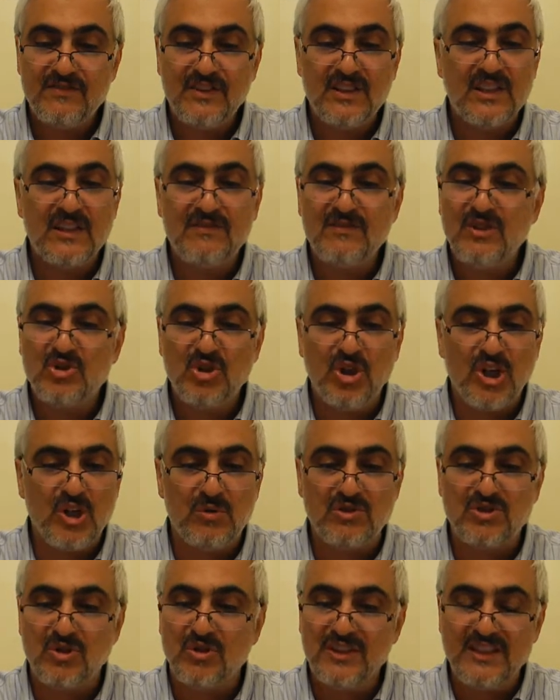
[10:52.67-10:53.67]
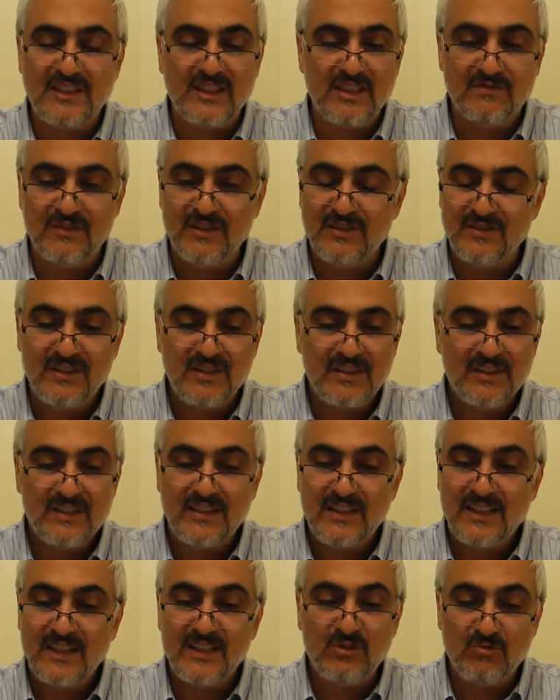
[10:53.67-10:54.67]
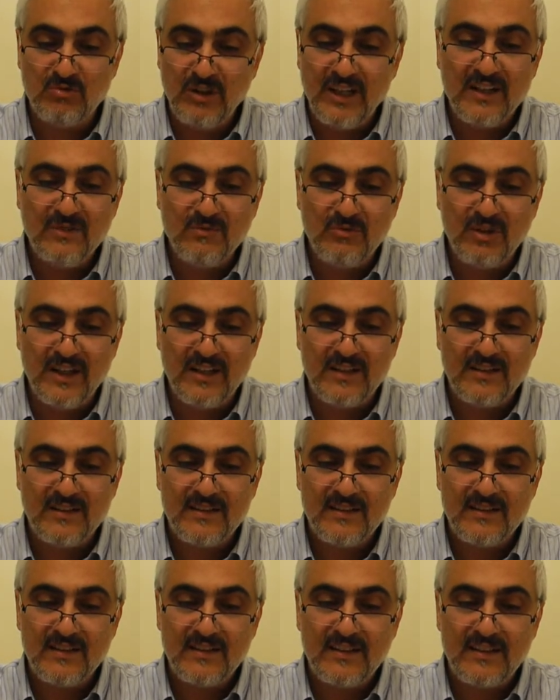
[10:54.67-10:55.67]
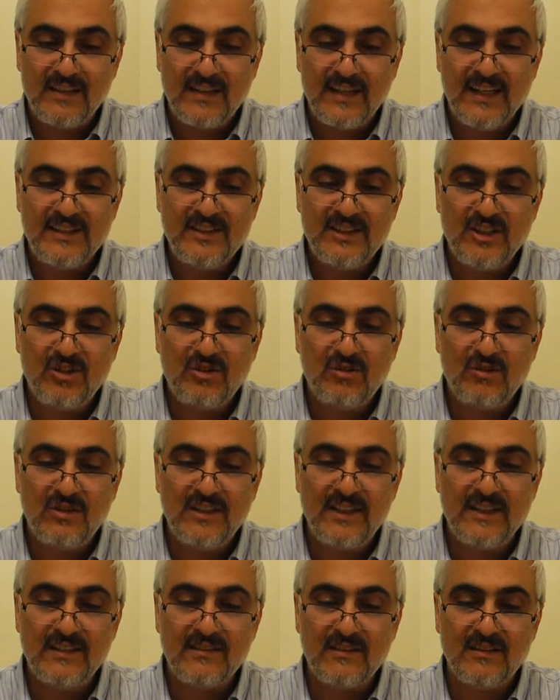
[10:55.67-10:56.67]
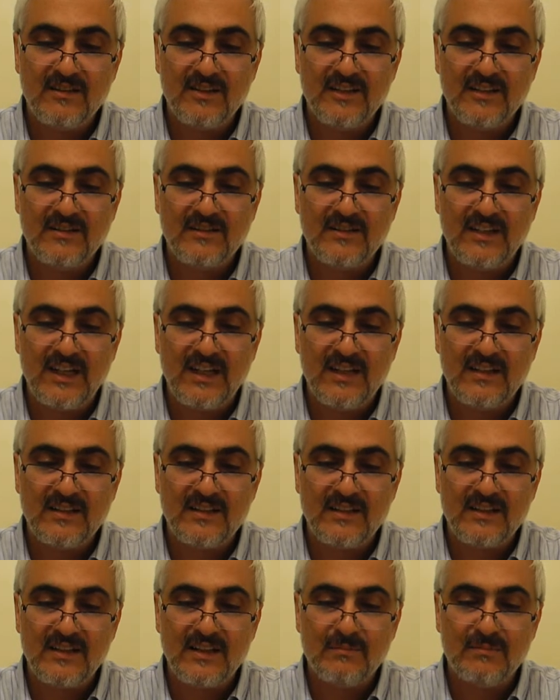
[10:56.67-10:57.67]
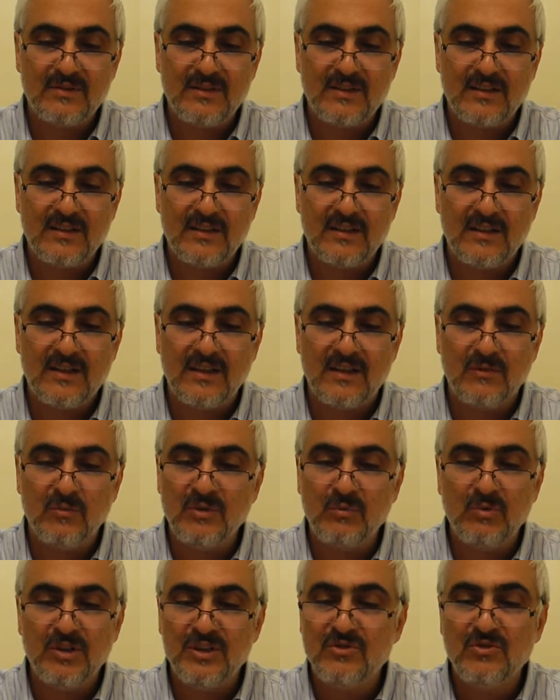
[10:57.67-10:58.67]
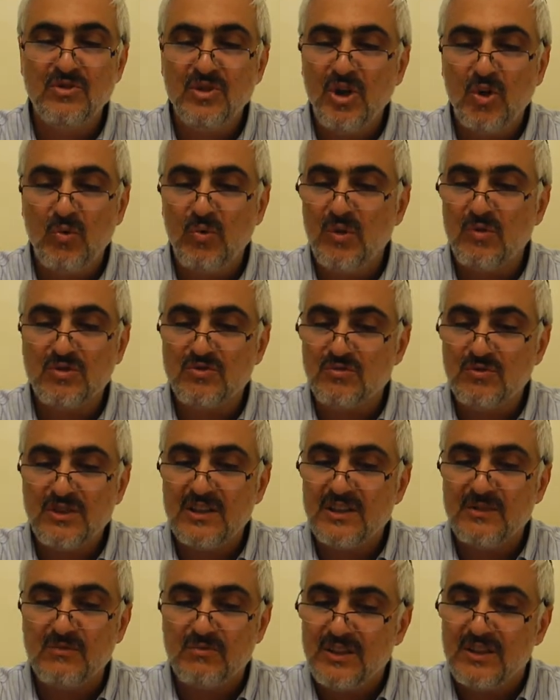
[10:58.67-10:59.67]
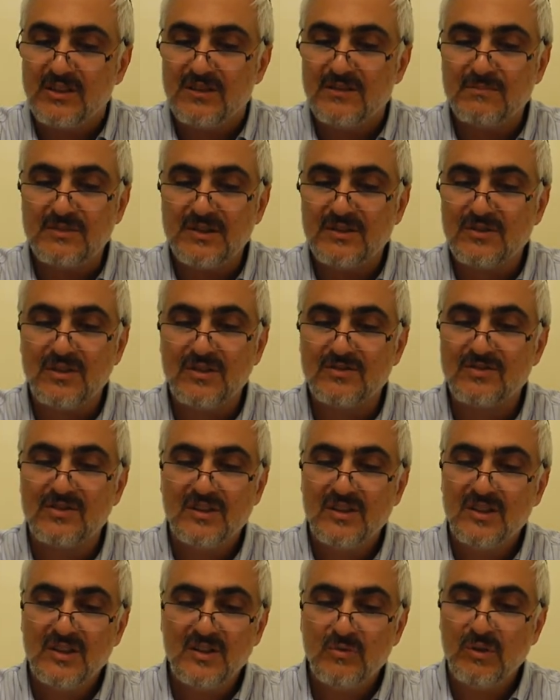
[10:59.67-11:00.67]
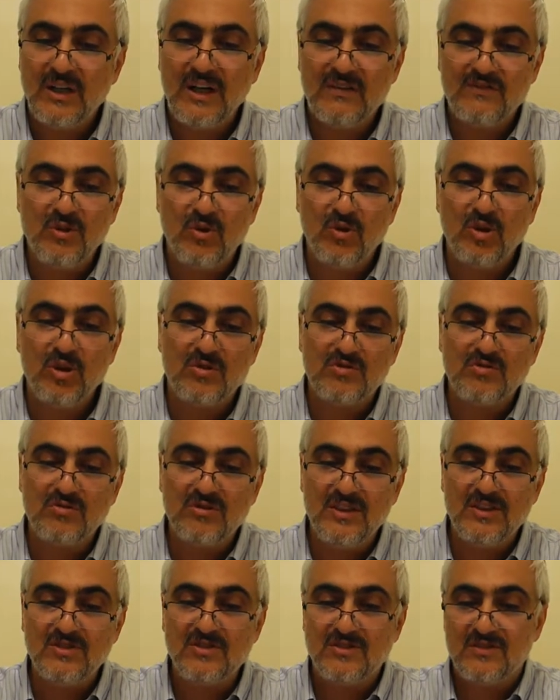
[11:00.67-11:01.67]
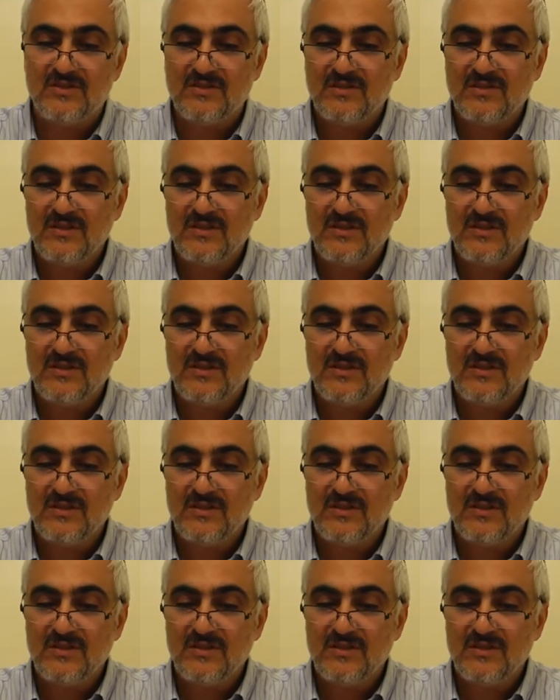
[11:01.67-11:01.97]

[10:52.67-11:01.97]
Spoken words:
If the Torah was only given in a written way, en yecholin leyada, we wouldn't know what was really real because we have the oral tradition.